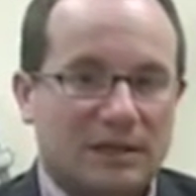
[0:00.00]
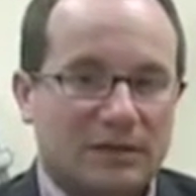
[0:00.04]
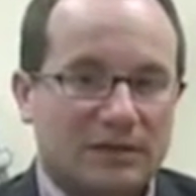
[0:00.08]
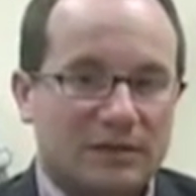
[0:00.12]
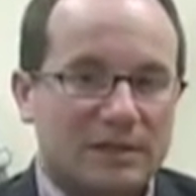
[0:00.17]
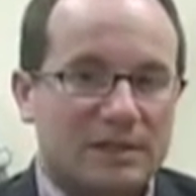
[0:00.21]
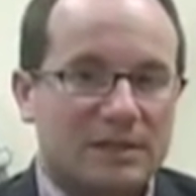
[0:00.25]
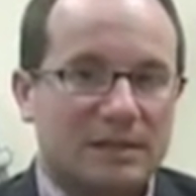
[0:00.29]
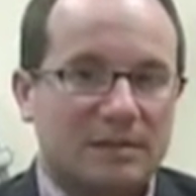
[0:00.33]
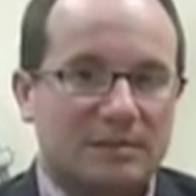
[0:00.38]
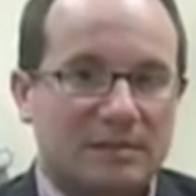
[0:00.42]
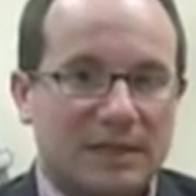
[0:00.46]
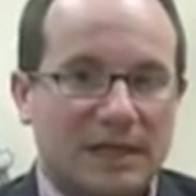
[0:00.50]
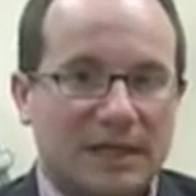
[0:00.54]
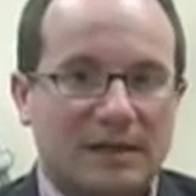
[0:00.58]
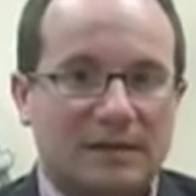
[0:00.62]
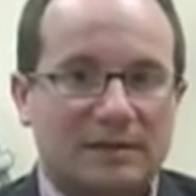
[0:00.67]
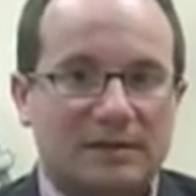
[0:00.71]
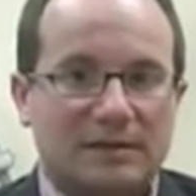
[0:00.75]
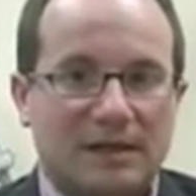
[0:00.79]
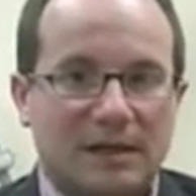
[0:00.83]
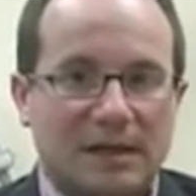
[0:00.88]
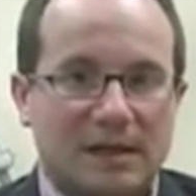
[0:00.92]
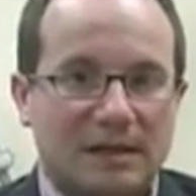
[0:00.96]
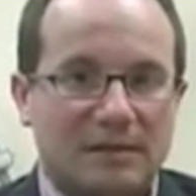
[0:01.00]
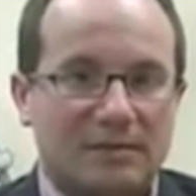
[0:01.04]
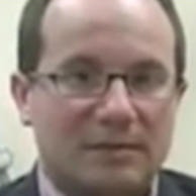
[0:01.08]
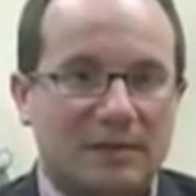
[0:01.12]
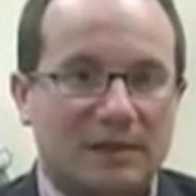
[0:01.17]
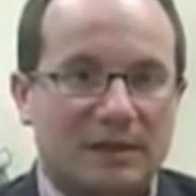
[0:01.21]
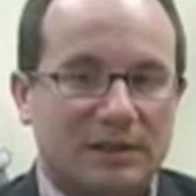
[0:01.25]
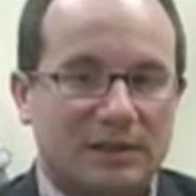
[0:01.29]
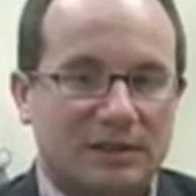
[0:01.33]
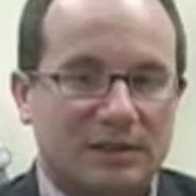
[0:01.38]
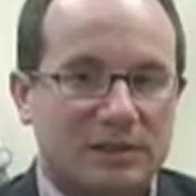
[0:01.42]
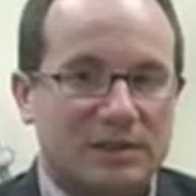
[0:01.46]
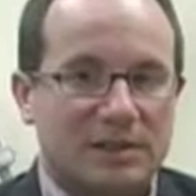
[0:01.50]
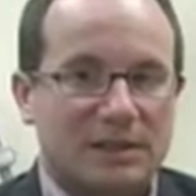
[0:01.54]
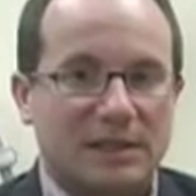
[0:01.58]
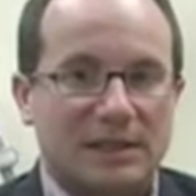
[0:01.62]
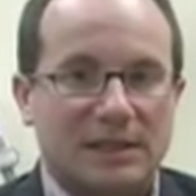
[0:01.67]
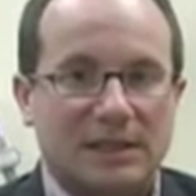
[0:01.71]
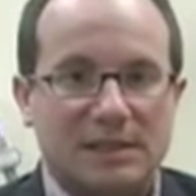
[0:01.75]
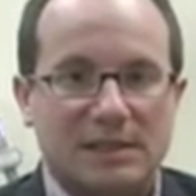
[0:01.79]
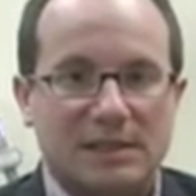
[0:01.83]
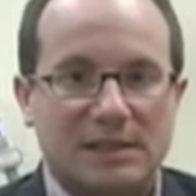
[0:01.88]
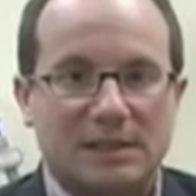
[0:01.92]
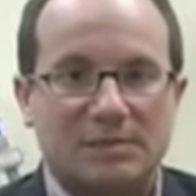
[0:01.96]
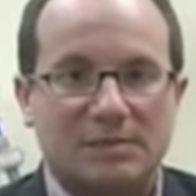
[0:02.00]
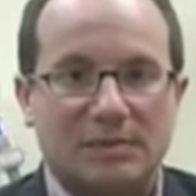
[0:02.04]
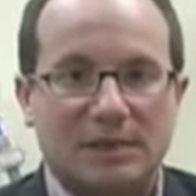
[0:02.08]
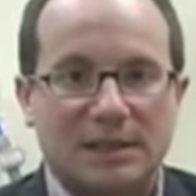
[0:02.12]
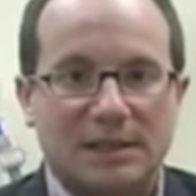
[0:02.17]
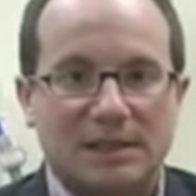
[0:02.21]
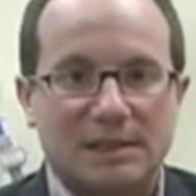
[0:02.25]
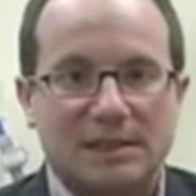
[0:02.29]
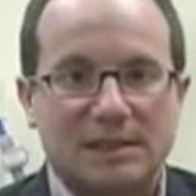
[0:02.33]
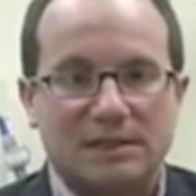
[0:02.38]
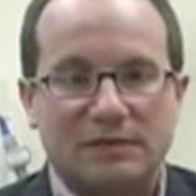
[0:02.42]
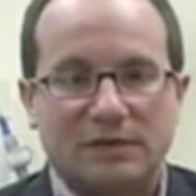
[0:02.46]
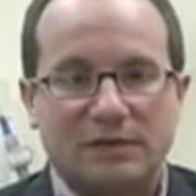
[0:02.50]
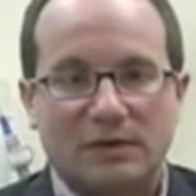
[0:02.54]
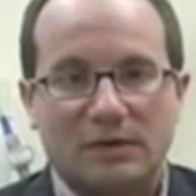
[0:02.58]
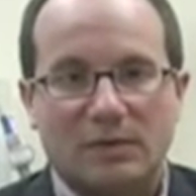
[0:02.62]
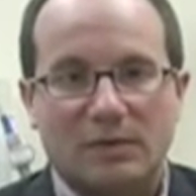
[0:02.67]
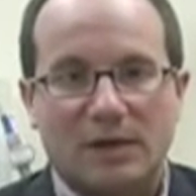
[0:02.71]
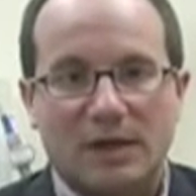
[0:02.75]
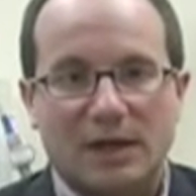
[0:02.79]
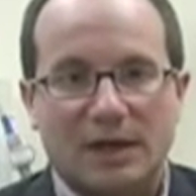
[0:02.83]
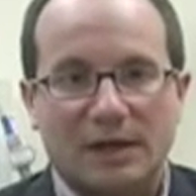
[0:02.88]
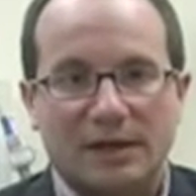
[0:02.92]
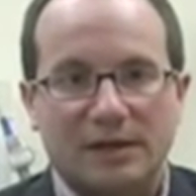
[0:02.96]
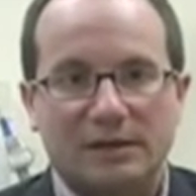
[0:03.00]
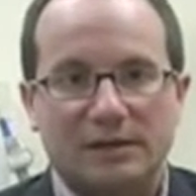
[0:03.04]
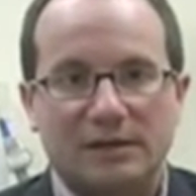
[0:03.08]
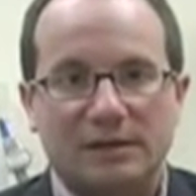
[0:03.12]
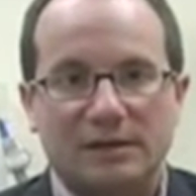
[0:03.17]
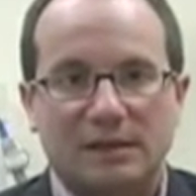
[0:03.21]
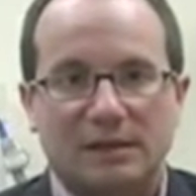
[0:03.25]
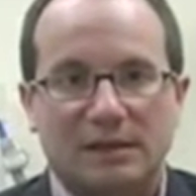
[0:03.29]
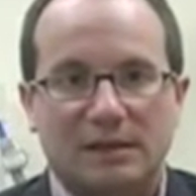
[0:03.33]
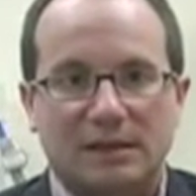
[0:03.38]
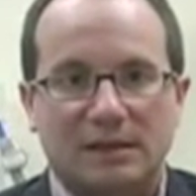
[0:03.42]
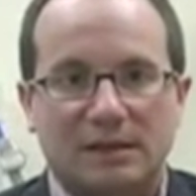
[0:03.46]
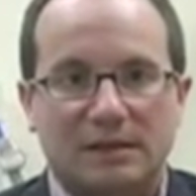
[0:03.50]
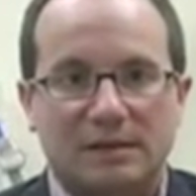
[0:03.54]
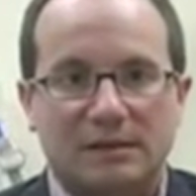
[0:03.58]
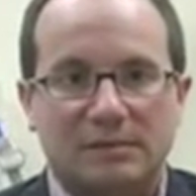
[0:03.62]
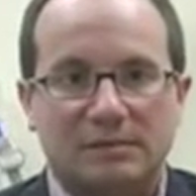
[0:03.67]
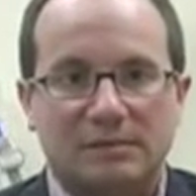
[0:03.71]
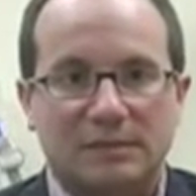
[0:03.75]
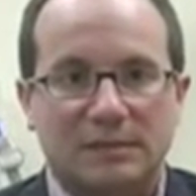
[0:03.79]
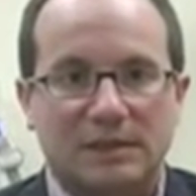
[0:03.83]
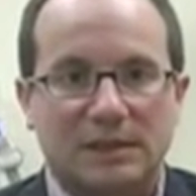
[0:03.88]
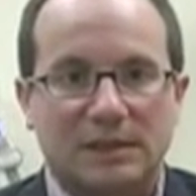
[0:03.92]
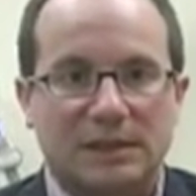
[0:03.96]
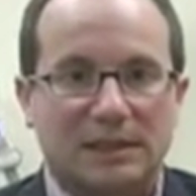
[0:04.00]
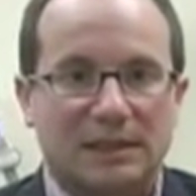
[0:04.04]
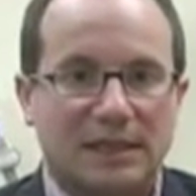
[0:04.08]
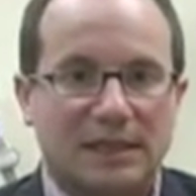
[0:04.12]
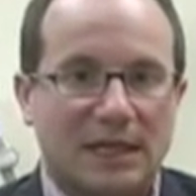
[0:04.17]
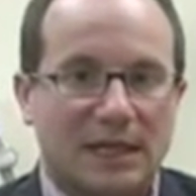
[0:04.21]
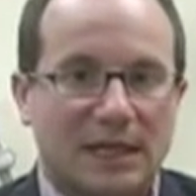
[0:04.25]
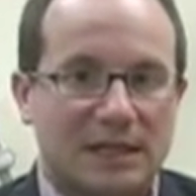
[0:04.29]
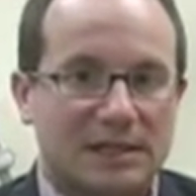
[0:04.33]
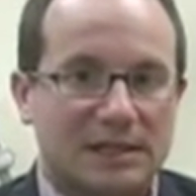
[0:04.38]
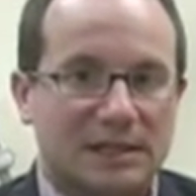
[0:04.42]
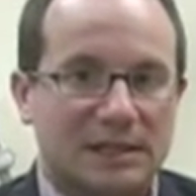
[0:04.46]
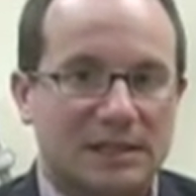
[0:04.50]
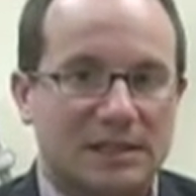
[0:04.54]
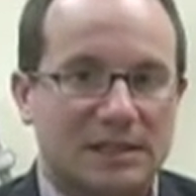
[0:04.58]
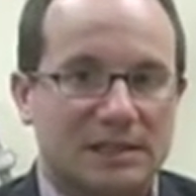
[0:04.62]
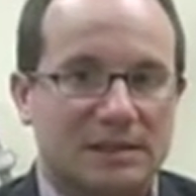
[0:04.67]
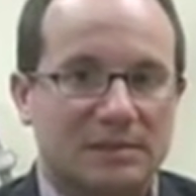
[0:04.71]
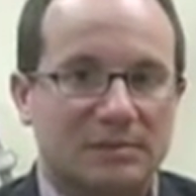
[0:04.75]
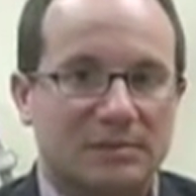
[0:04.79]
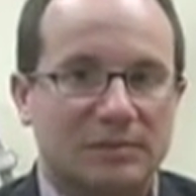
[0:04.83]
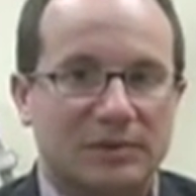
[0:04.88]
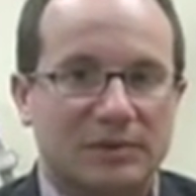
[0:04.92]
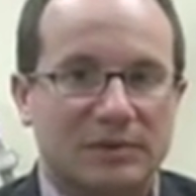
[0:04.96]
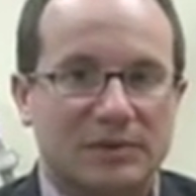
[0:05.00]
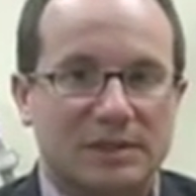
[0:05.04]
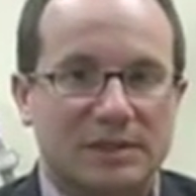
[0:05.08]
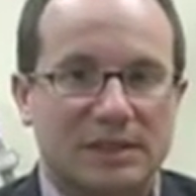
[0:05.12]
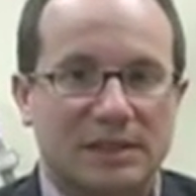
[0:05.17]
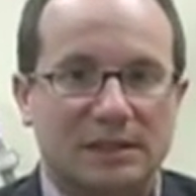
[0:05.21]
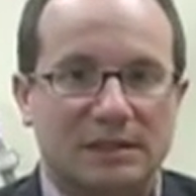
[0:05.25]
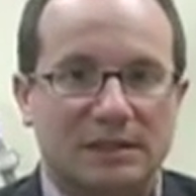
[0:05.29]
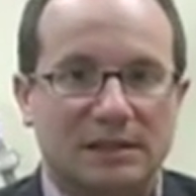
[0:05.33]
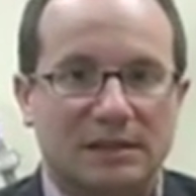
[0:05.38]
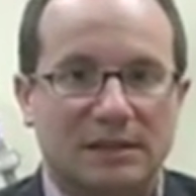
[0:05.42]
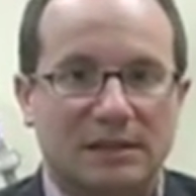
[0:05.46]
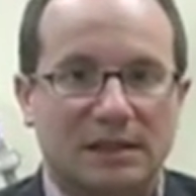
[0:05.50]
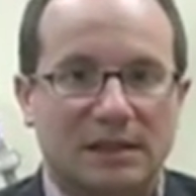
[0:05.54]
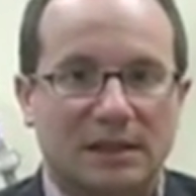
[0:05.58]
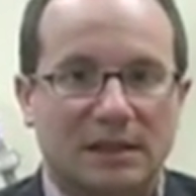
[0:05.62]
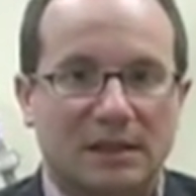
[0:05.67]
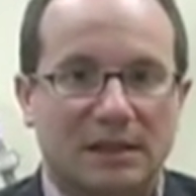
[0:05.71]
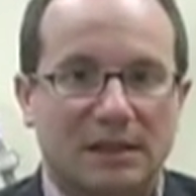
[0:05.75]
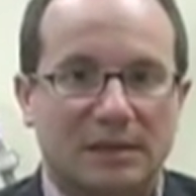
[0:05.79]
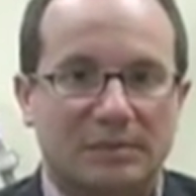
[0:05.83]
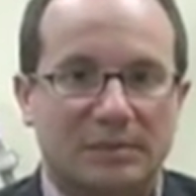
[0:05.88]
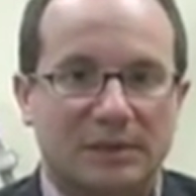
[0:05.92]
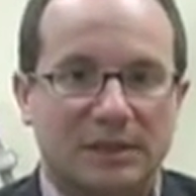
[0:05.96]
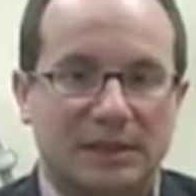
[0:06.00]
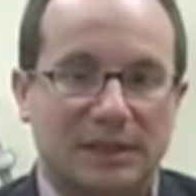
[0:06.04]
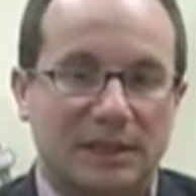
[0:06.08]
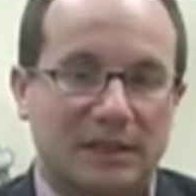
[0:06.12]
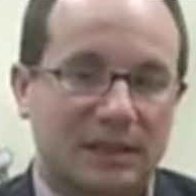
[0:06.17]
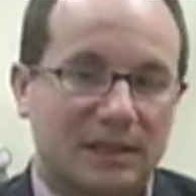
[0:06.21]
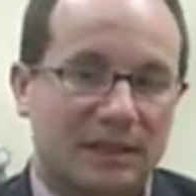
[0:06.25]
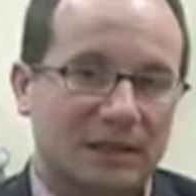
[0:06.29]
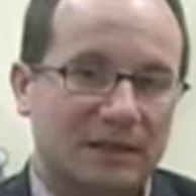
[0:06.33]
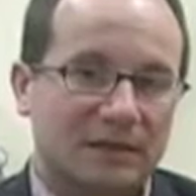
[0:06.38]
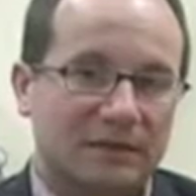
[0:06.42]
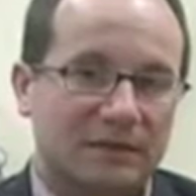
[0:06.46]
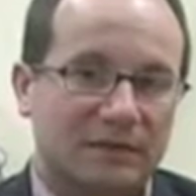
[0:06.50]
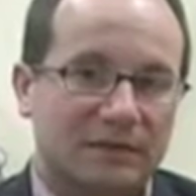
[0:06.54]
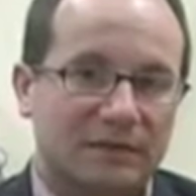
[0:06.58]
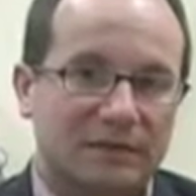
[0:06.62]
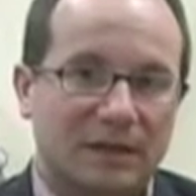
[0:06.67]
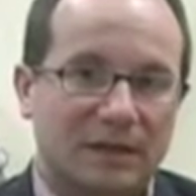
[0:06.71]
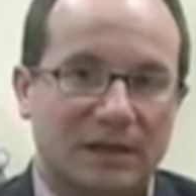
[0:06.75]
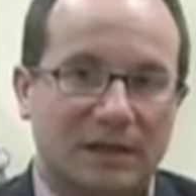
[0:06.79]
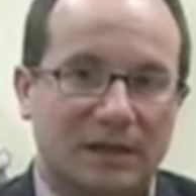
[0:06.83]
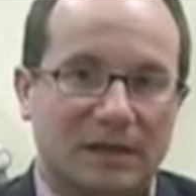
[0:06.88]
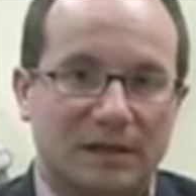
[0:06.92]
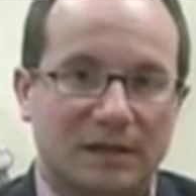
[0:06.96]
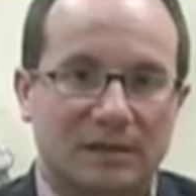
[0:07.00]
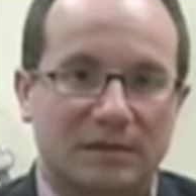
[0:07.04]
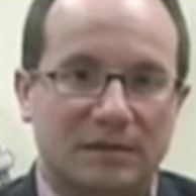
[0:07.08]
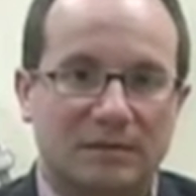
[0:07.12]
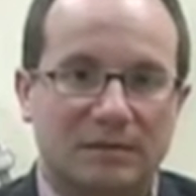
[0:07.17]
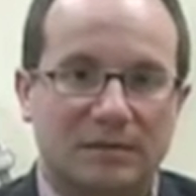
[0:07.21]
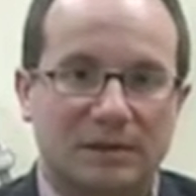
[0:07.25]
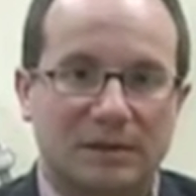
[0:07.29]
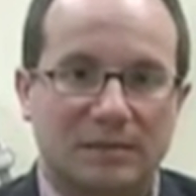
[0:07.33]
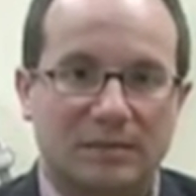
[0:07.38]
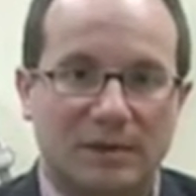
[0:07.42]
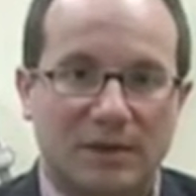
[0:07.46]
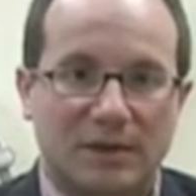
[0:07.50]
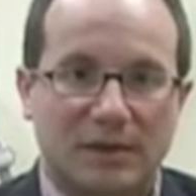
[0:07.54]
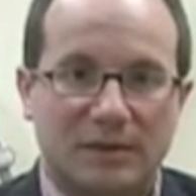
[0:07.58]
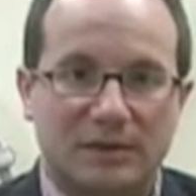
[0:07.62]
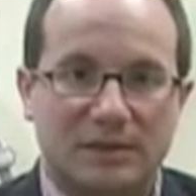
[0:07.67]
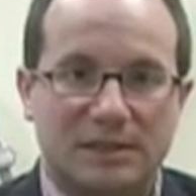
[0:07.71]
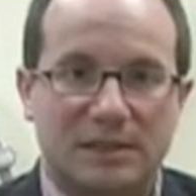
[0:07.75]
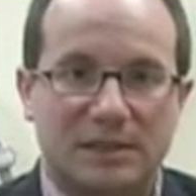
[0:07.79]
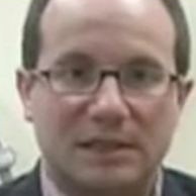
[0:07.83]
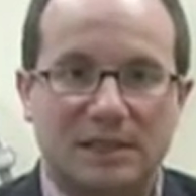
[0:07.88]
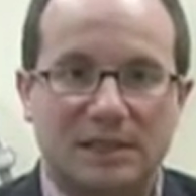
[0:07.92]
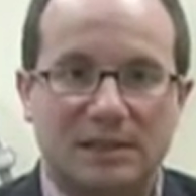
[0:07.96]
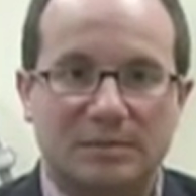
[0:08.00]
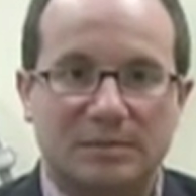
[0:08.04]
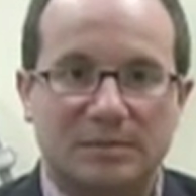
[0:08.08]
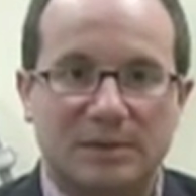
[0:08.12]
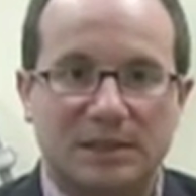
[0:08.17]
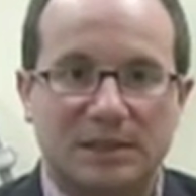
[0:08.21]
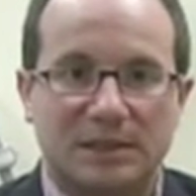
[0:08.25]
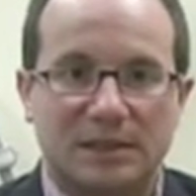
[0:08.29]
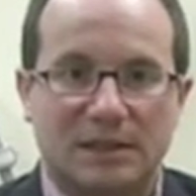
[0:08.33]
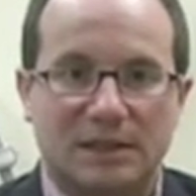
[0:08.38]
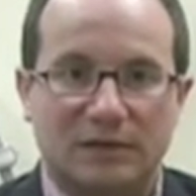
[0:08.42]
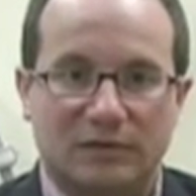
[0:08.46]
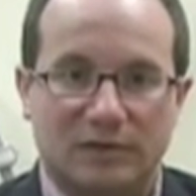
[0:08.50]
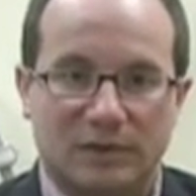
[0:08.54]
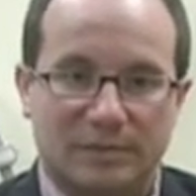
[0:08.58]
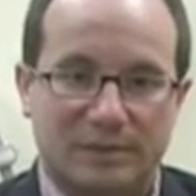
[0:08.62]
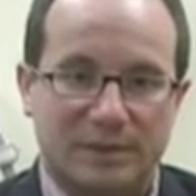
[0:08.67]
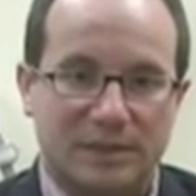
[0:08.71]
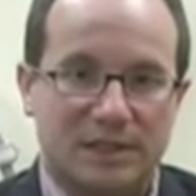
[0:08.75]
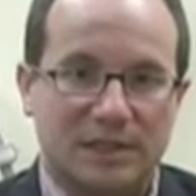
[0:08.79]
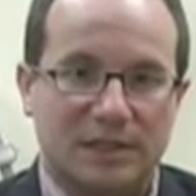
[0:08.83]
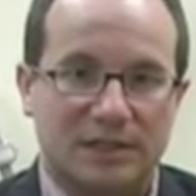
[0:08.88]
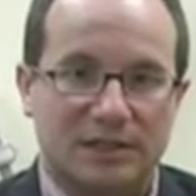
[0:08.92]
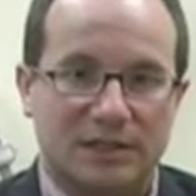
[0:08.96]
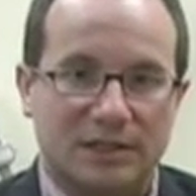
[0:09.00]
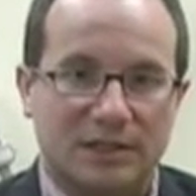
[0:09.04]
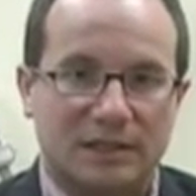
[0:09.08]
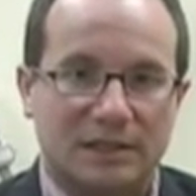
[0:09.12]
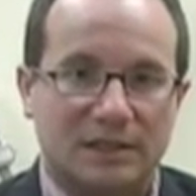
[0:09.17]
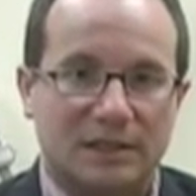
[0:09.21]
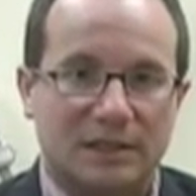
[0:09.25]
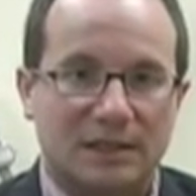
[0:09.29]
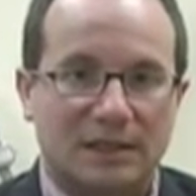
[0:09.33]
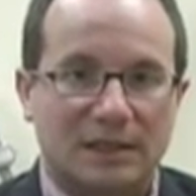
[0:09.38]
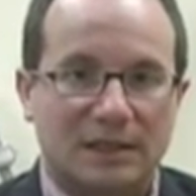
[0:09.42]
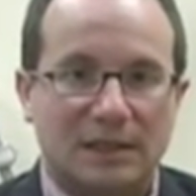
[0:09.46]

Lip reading: There is some downtime. Usually a splint is required, occasionally some bruising, particularly if the bones need to be repositioned.